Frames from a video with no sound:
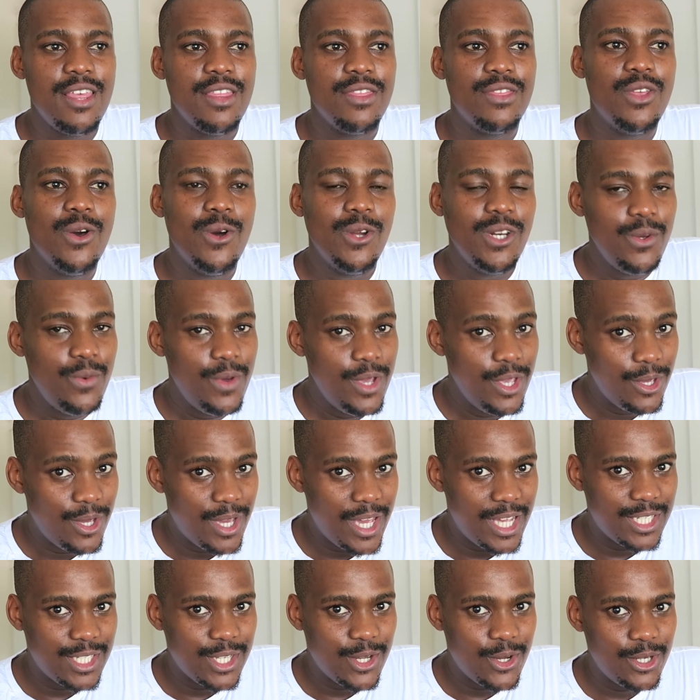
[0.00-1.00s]
the only way you
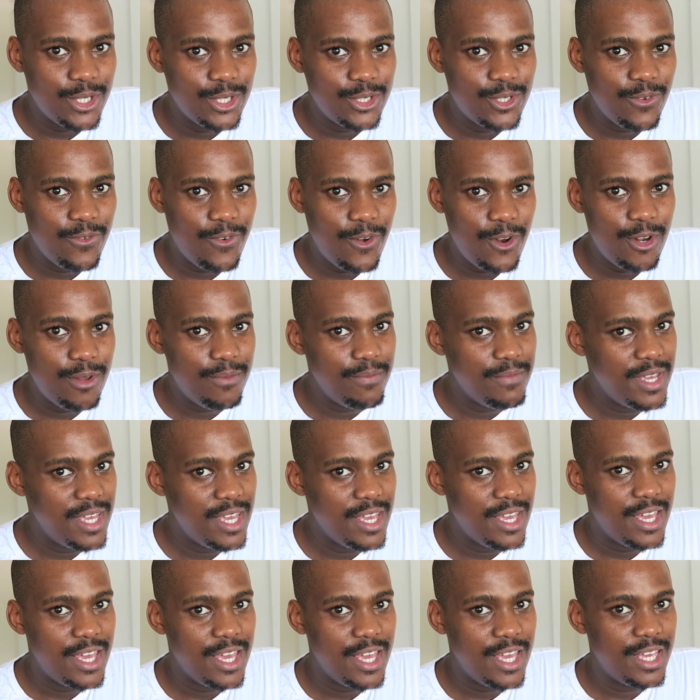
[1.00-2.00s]
guys are going to follow
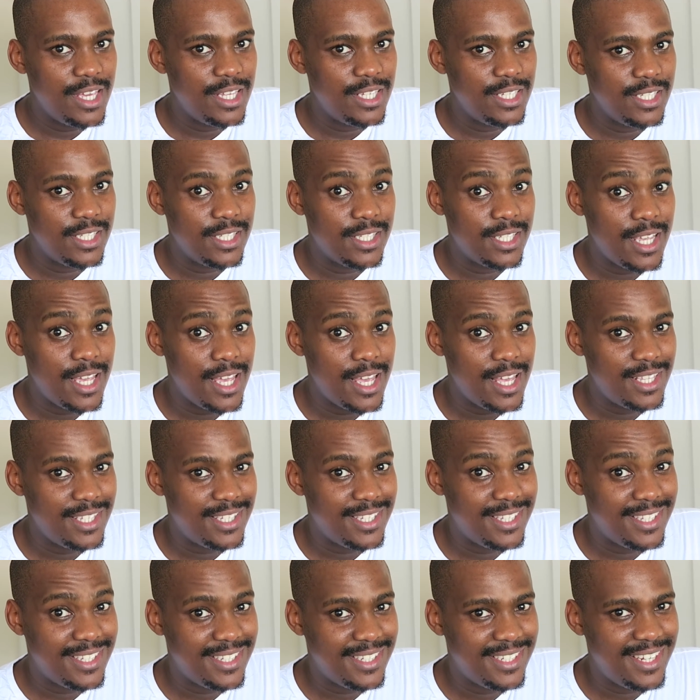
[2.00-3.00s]
me is
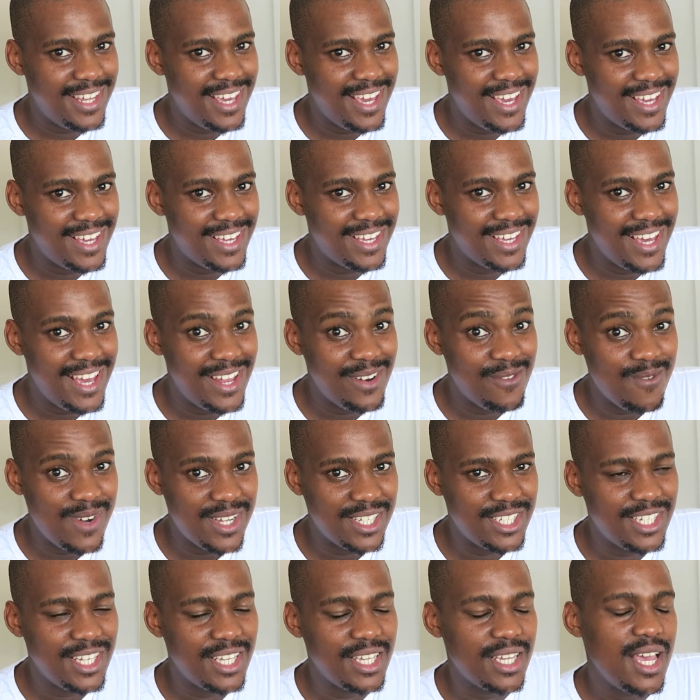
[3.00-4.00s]
staying and
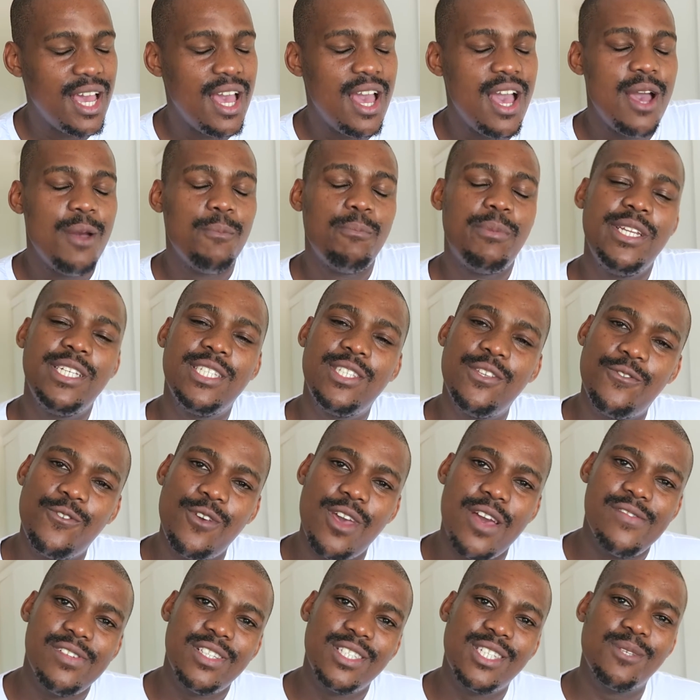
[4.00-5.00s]
watching please if
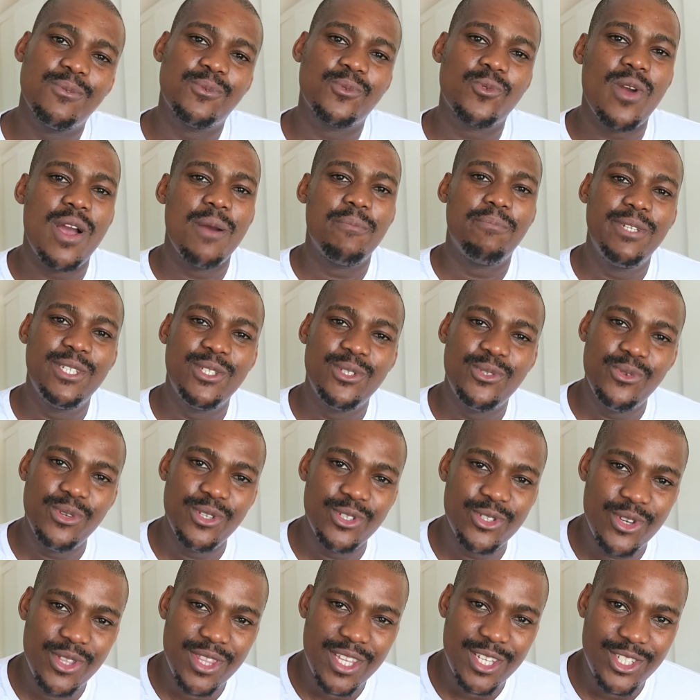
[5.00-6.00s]
you haven't subscribed please do
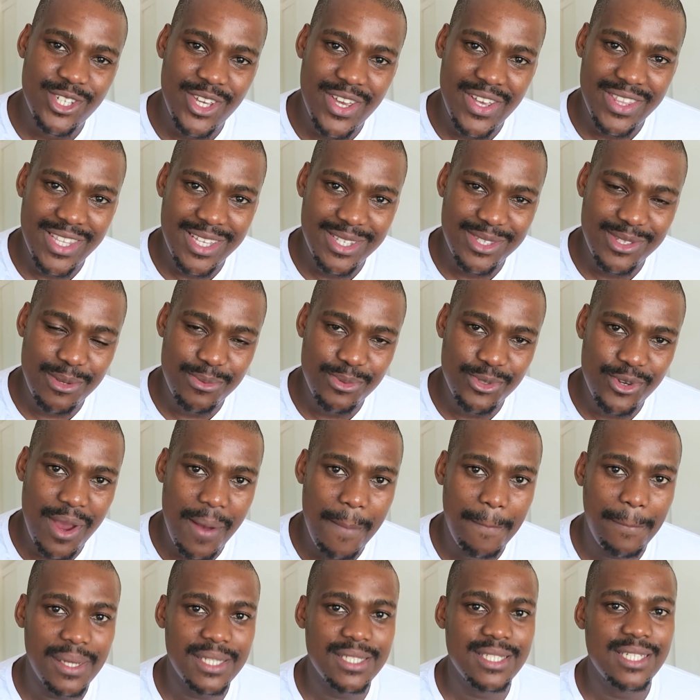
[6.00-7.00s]
ensure that you hit that
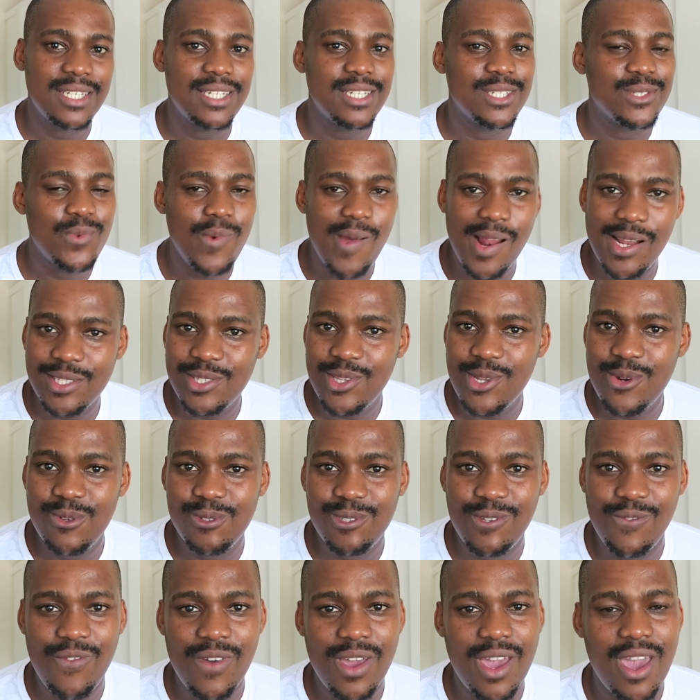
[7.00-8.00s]
subscribe button as well as the
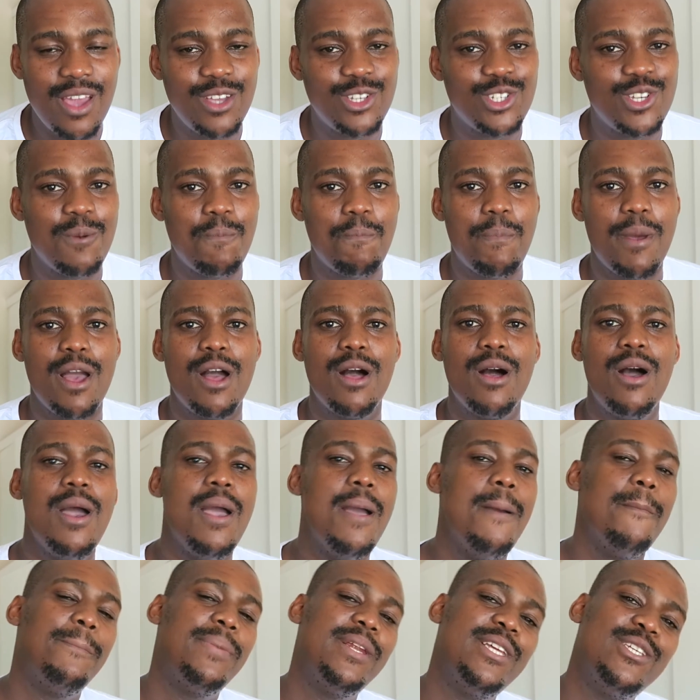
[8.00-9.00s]
notification bell
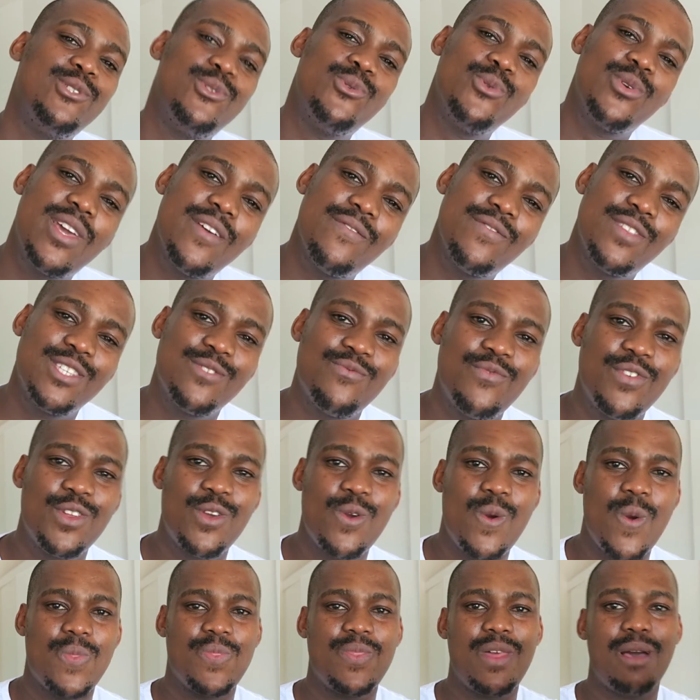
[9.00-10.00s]
please do give this
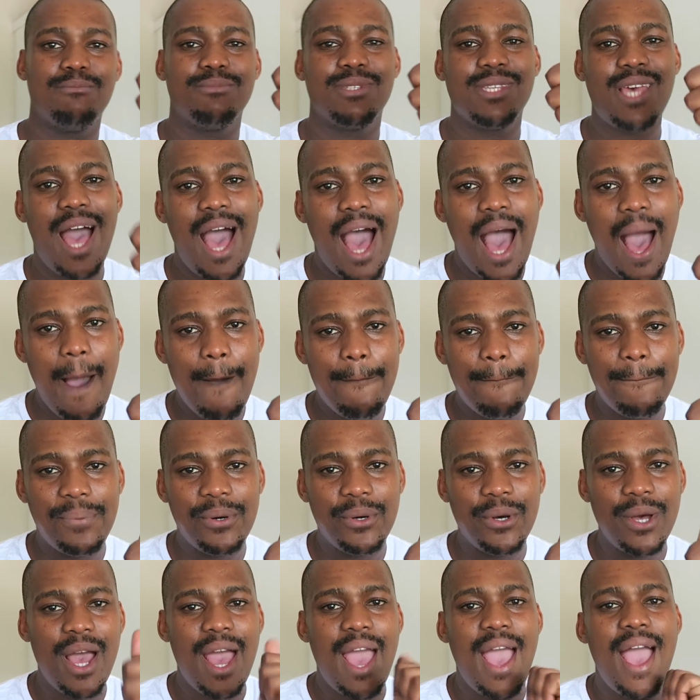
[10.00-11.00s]
video a thumbs
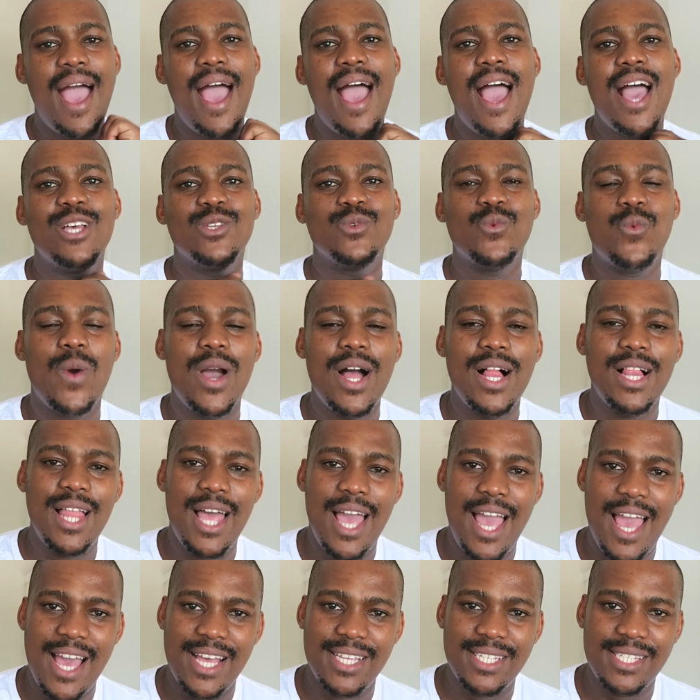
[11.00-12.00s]
up as
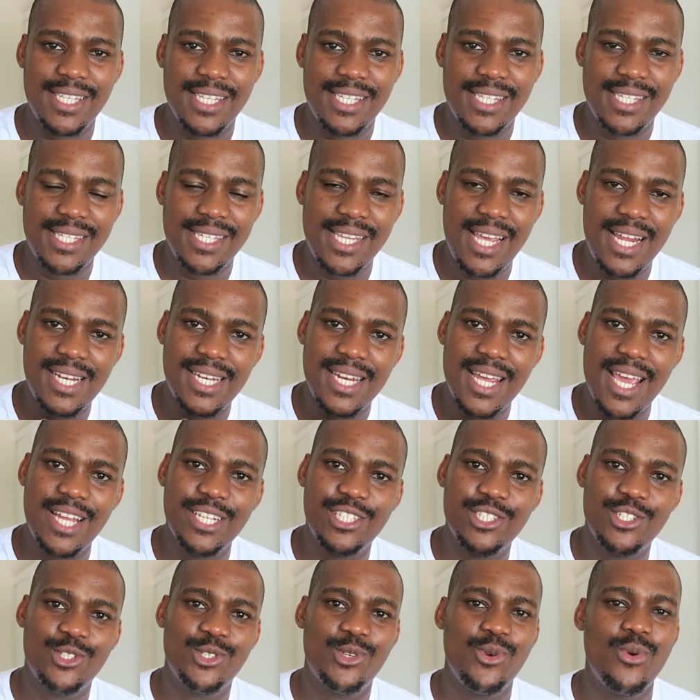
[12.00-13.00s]
well as send
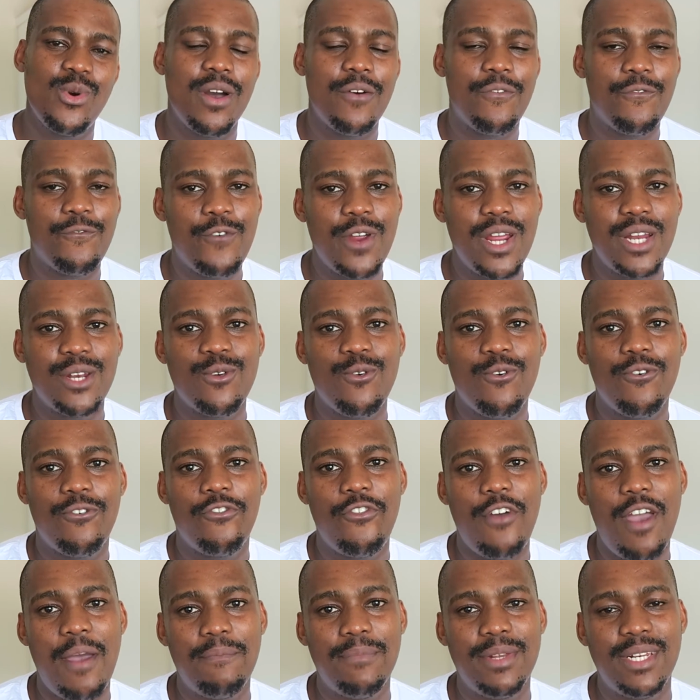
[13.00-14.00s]
it to a friend or
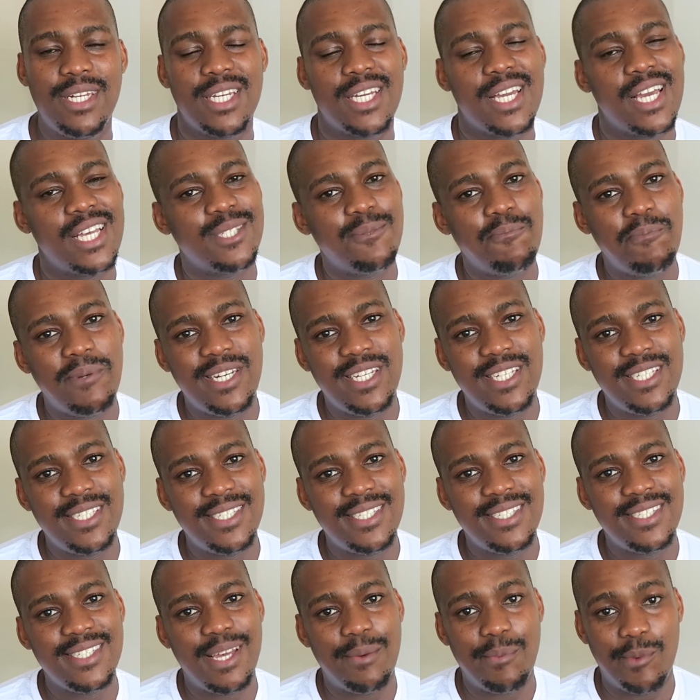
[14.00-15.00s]
family guys
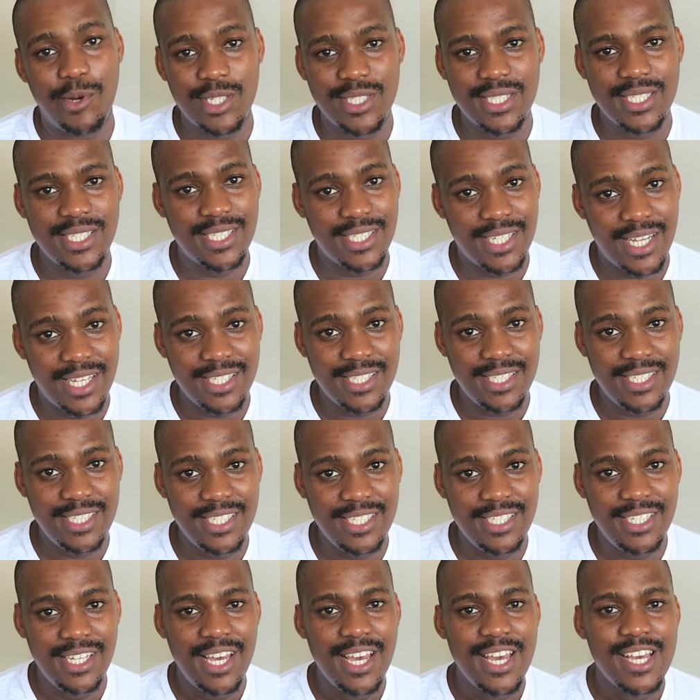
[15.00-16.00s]
please i'm asking
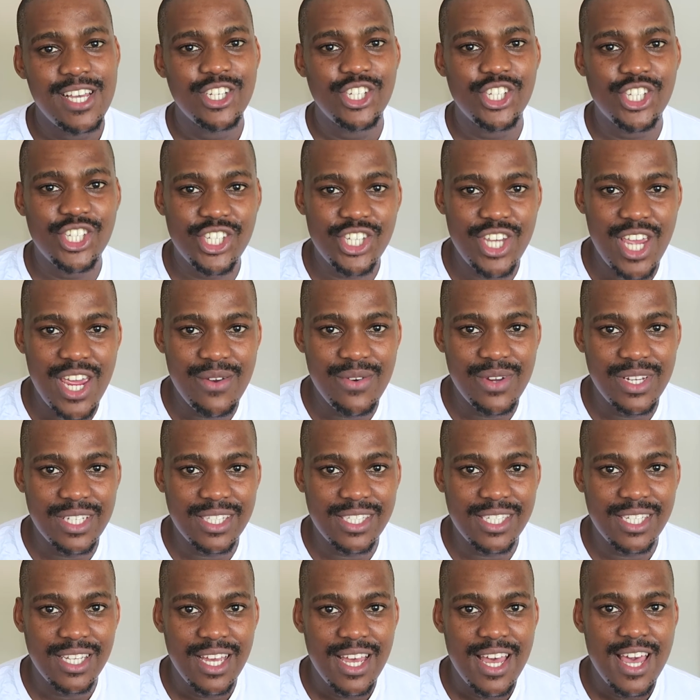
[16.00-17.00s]
nicely share
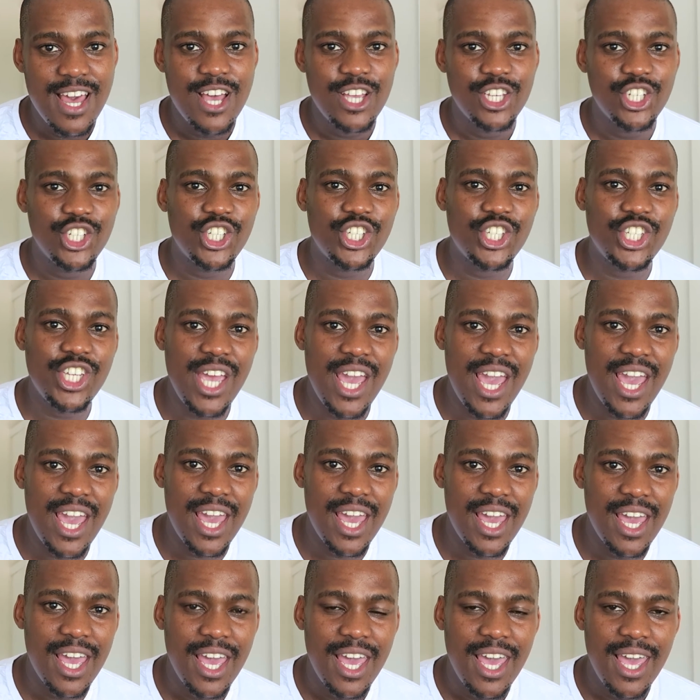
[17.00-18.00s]
it
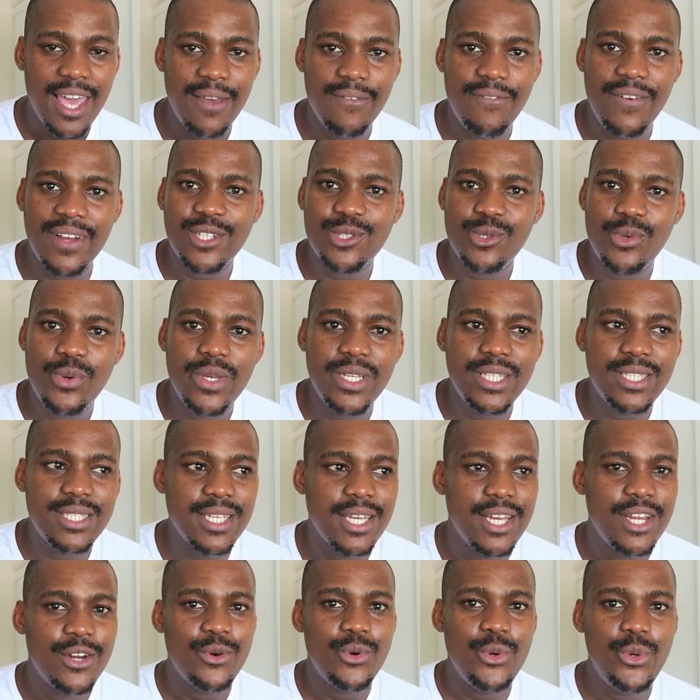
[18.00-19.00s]
share if i tweet
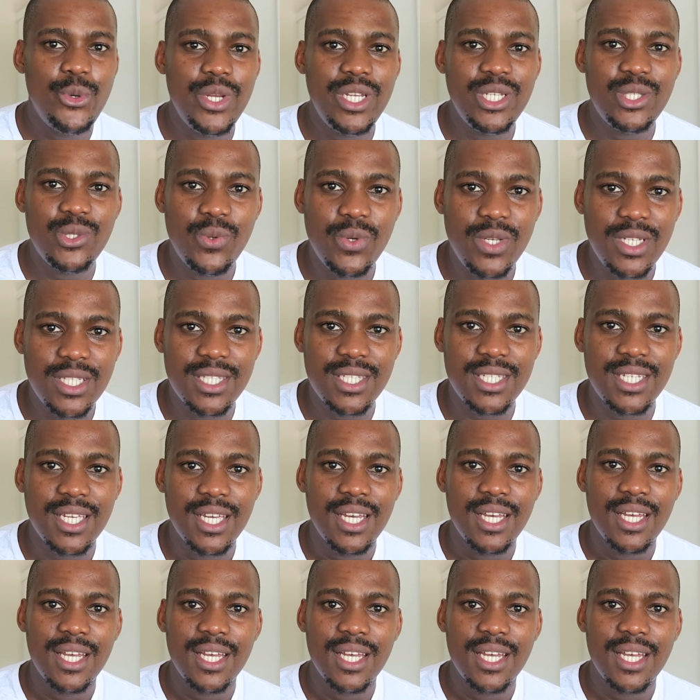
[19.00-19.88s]
retweet